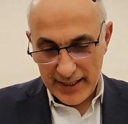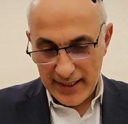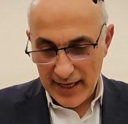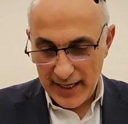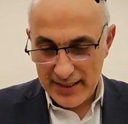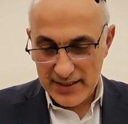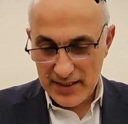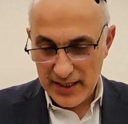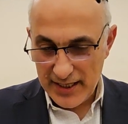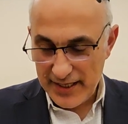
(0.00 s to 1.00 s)
Kahal
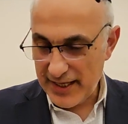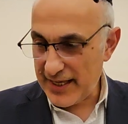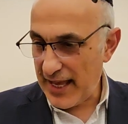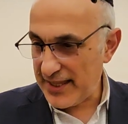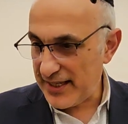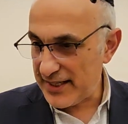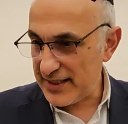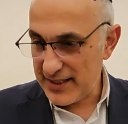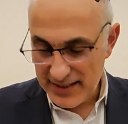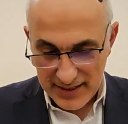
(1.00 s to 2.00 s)
Israel, they
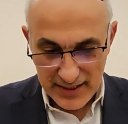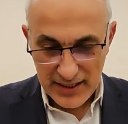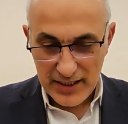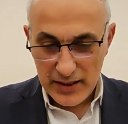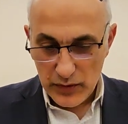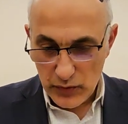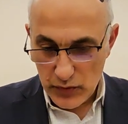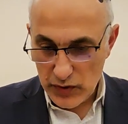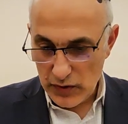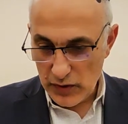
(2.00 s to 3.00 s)
gathered to
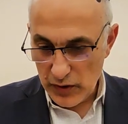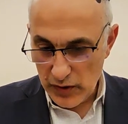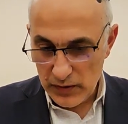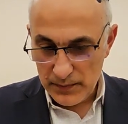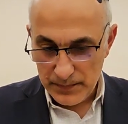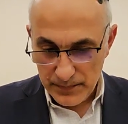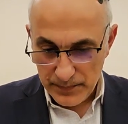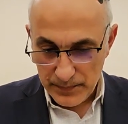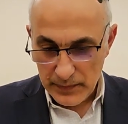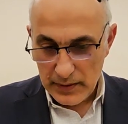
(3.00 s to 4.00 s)
Shiloh.
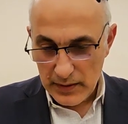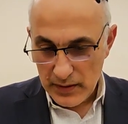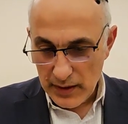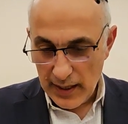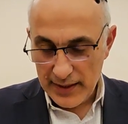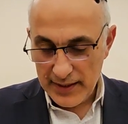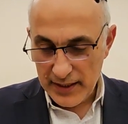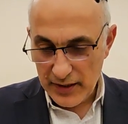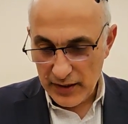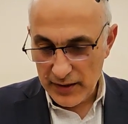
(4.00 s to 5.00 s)
Until
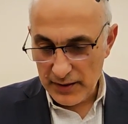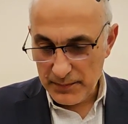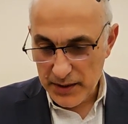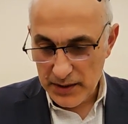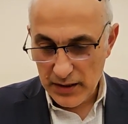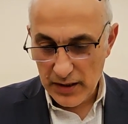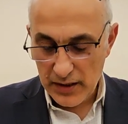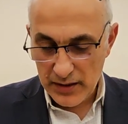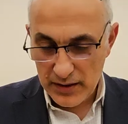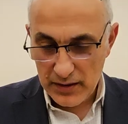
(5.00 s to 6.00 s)
now, the
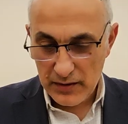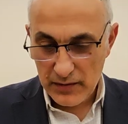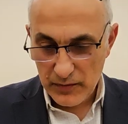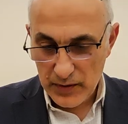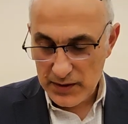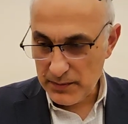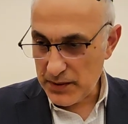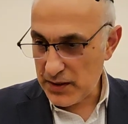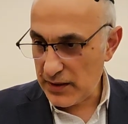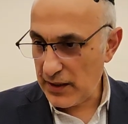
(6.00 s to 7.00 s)
Mishkan was the
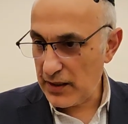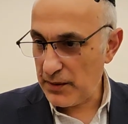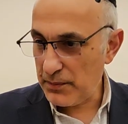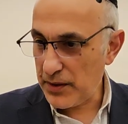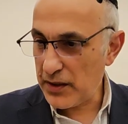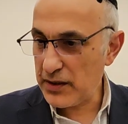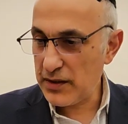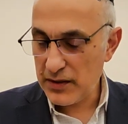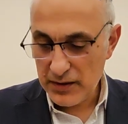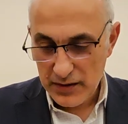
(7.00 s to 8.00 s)
Mishkan that they brought
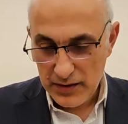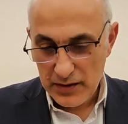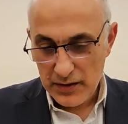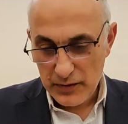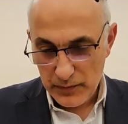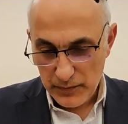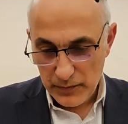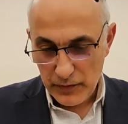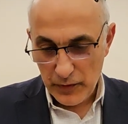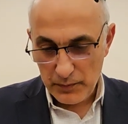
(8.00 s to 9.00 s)

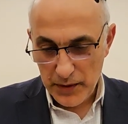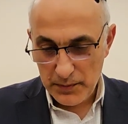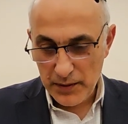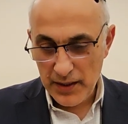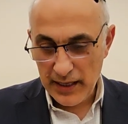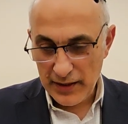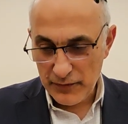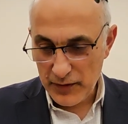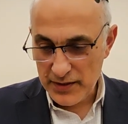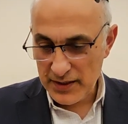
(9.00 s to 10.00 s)
from Midbar, and it
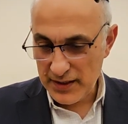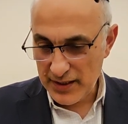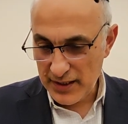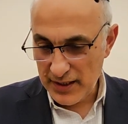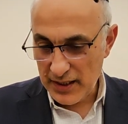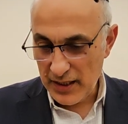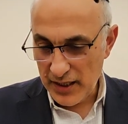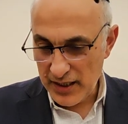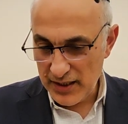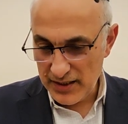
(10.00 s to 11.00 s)
was in
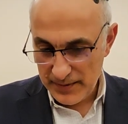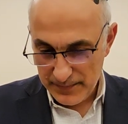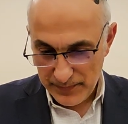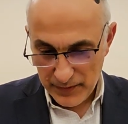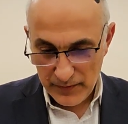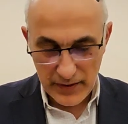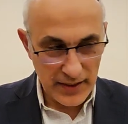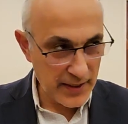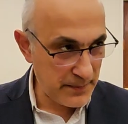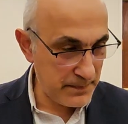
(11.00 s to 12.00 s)
Gilgal with
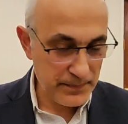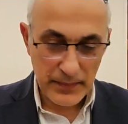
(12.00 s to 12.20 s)
them.